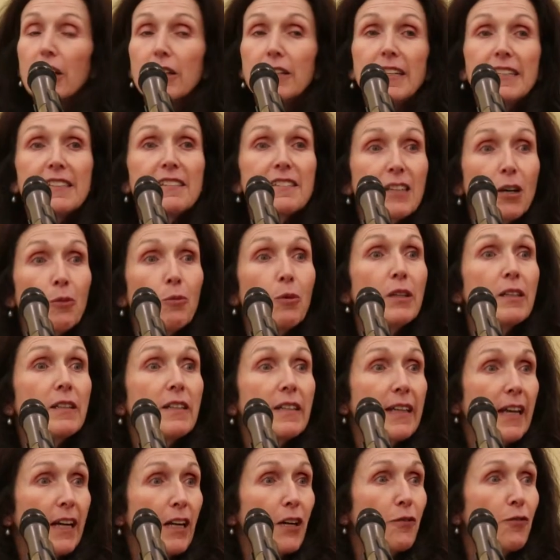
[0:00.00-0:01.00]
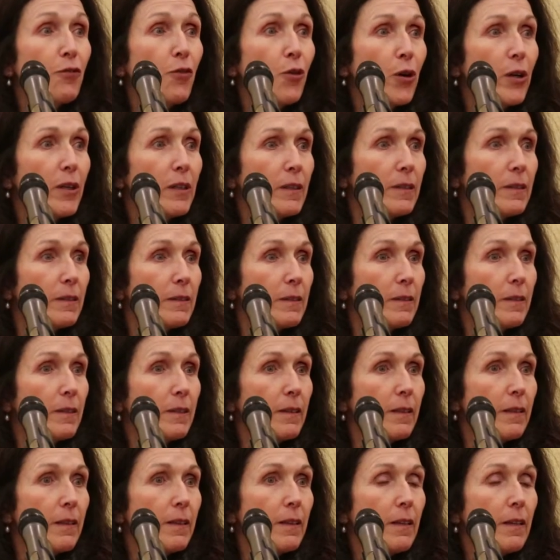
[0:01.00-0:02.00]
need someone to care for.
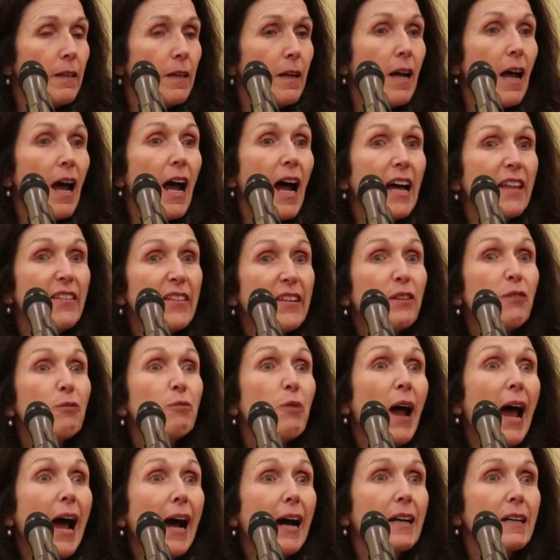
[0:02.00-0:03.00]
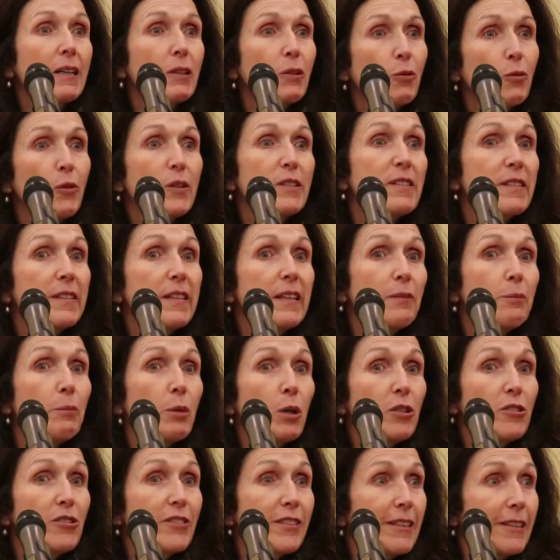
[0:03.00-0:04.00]
And the rat was the
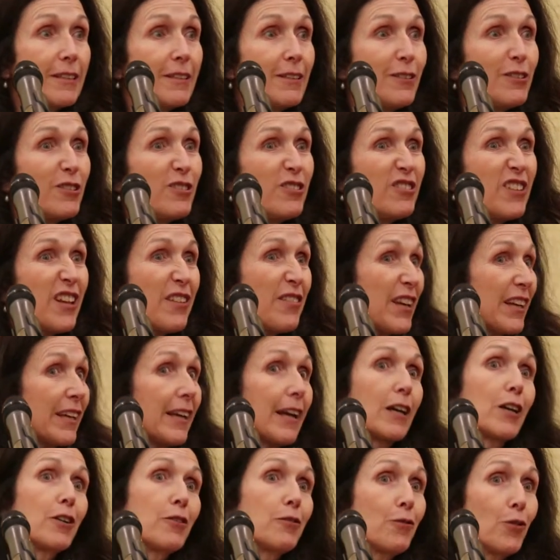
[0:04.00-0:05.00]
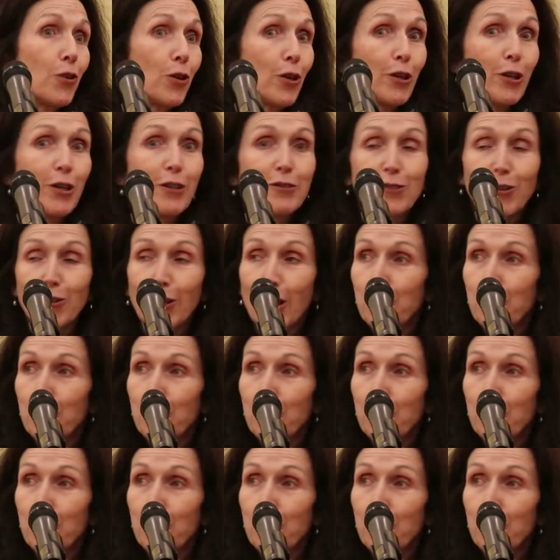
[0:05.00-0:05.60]
person that they cared for. So